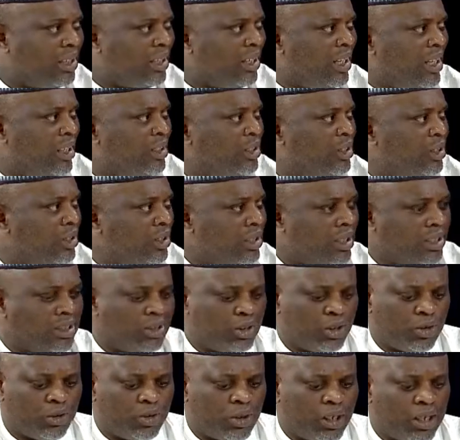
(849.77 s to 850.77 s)
clash in
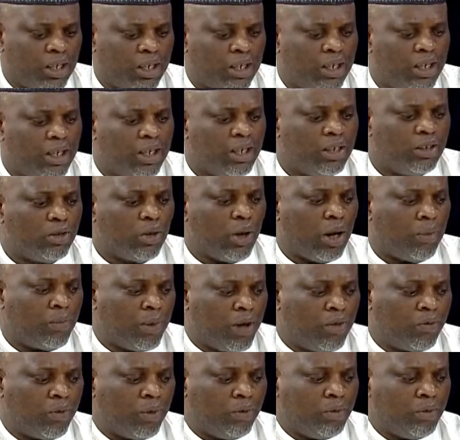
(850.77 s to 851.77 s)
Nigeria. So apart from